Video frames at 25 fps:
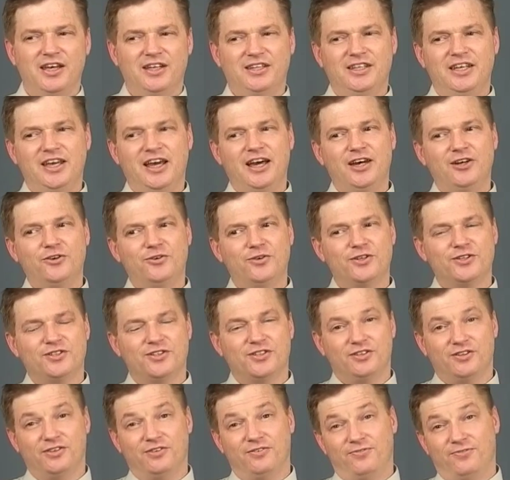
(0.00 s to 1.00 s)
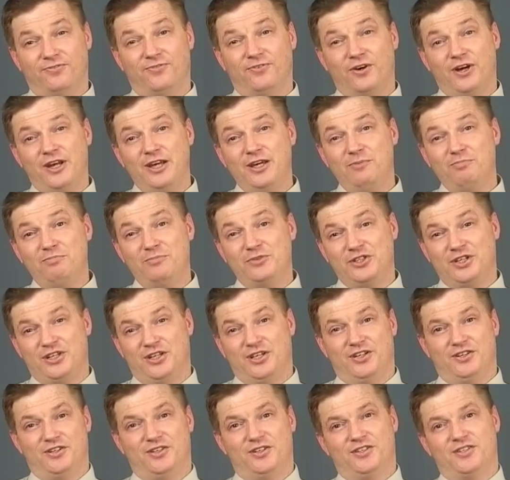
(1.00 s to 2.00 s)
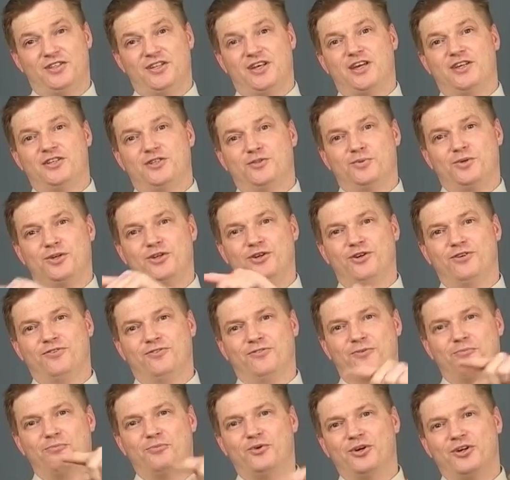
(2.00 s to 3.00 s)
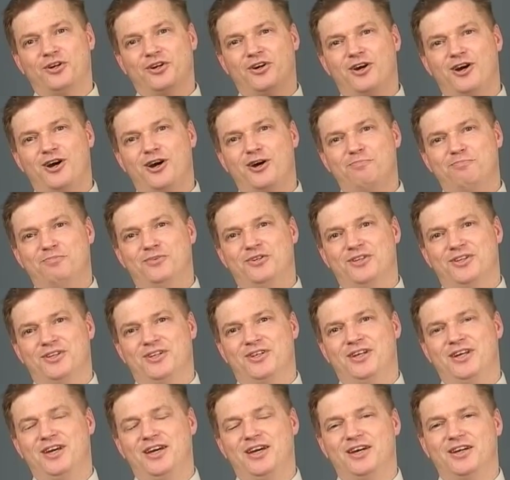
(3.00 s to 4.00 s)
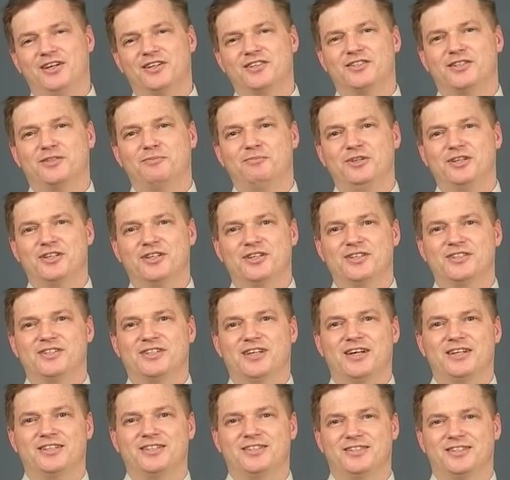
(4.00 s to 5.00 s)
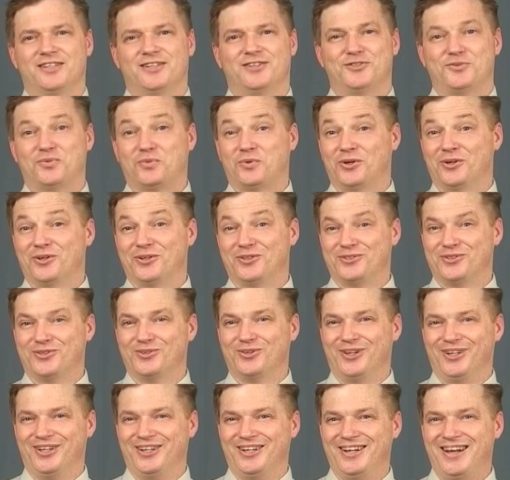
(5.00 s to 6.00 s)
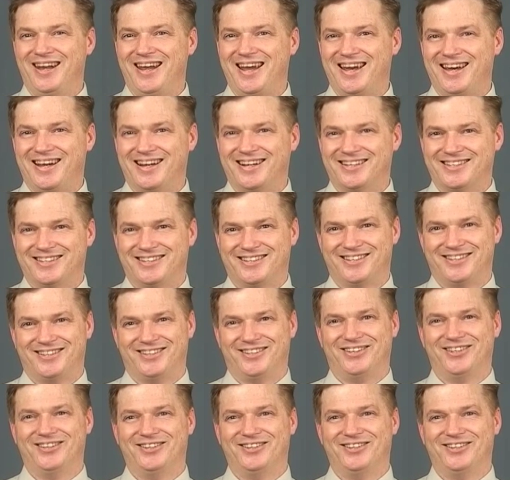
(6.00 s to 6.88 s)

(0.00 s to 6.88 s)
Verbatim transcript: The address on the frame changes as we go from one hop to the next because that says where it's going next